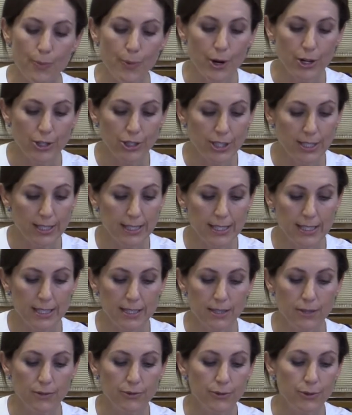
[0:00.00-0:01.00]

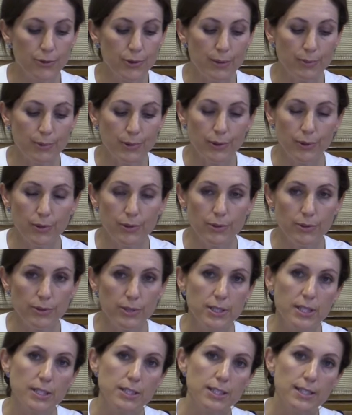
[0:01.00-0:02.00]
purchases of durable goods,
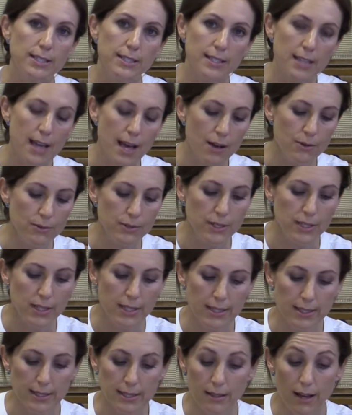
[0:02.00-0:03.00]
such as
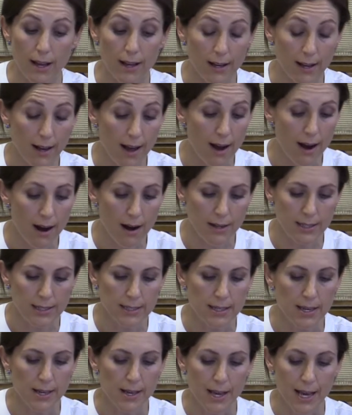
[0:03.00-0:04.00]
houses and cars,
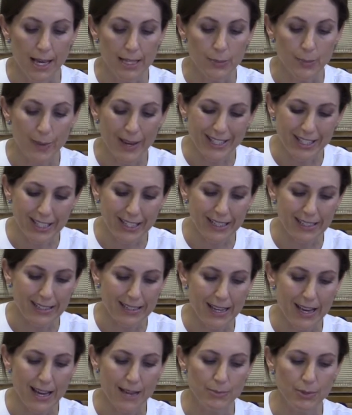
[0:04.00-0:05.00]
especially at
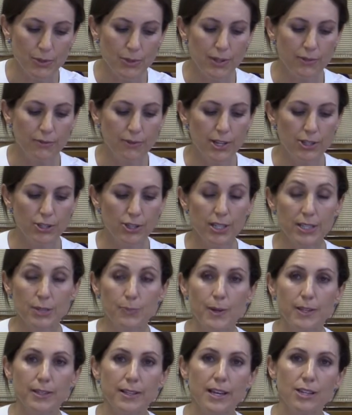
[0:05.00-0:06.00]
times when inflation
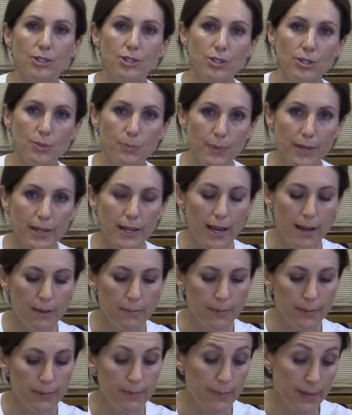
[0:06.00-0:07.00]
expectations pick up
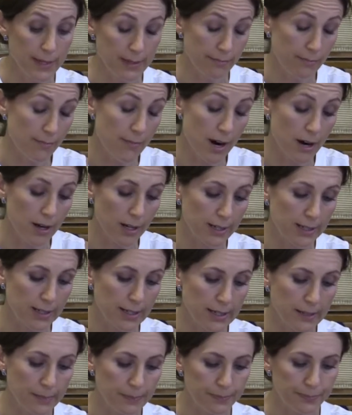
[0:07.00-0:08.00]

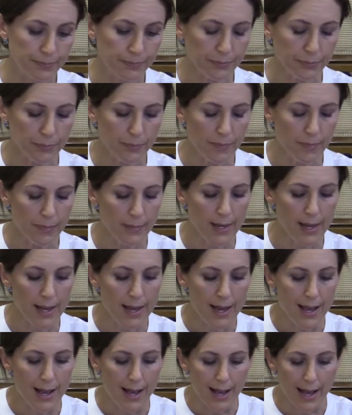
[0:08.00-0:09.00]
markedly.
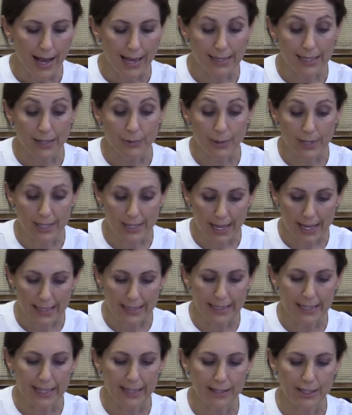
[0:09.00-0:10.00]
As a result,
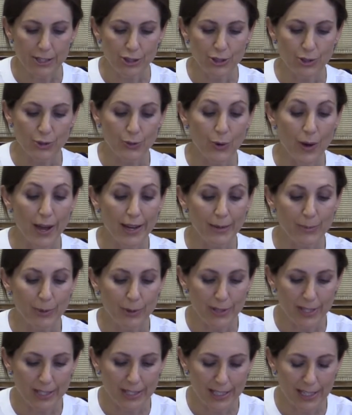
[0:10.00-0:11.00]
in addition to any
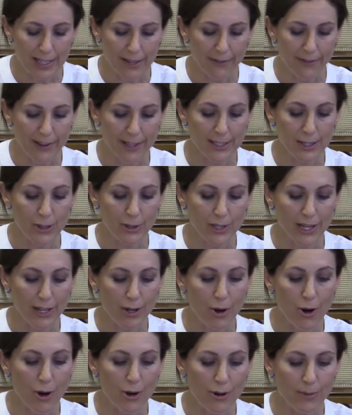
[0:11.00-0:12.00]
potential effects on the
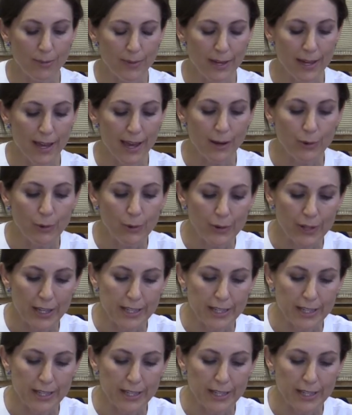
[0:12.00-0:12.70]
economy, a good